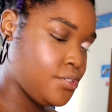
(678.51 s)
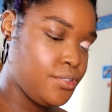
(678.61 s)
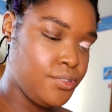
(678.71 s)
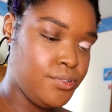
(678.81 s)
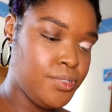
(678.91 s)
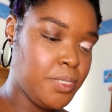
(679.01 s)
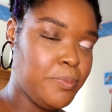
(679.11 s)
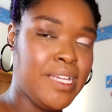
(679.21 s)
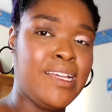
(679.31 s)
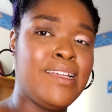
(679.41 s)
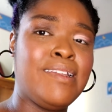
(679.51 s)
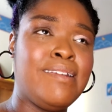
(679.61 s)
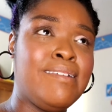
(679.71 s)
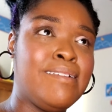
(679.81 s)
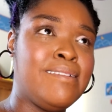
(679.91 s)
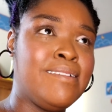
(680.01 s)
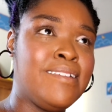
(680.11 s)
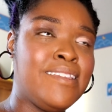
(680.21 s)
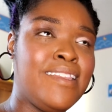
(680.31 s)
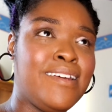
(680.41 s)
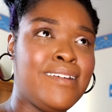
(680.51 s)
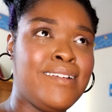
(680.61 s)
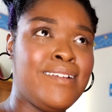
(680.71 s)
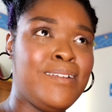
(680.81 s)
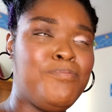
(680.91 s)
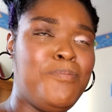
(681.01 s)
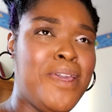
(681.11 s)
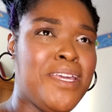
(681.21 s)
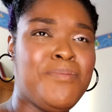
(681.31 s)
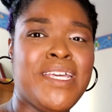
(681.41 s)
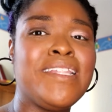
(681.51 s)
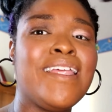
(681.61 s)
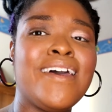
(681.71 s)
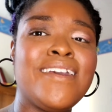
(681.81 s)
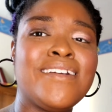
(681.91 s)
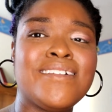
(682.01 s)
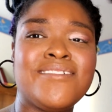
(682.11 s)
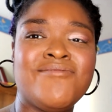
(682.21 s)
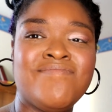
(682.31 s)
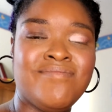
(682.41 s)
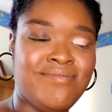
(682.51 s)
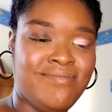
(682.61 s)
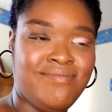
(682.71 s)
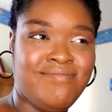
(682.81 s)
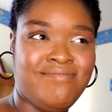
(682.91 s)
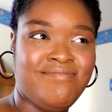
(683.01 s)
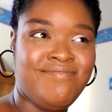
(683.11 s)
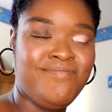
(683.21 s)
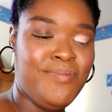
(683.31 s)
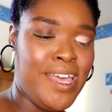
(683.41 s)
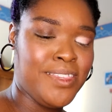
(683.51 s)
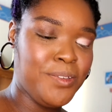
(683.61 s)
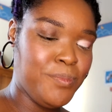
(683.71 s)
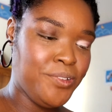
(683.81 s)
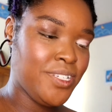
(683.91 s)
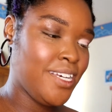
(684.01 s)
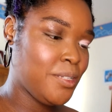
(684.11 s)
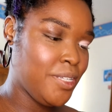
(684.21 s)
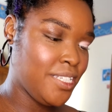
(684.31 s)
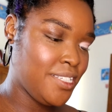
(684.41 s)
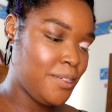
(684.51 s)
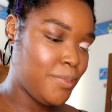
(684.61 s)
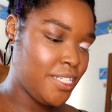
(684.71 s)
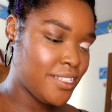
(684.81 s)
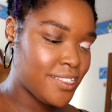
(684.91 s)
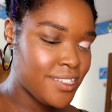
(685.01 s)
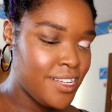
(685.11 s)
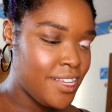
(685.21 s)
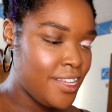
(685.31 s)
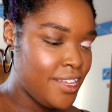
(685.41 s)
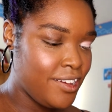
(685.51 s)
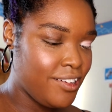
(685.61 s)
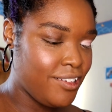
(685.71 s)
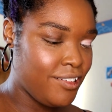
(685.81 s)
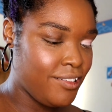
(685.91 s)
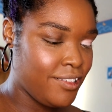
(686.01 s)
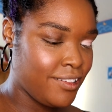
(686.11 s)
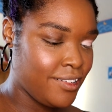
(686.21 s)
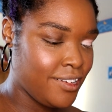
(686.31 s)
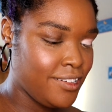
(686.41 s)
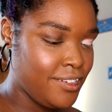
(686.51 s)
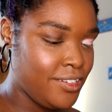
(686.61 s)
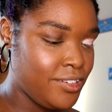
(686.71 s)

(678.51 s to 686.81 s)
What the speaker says: to spend the maybe like, at the most it had to be like $10 on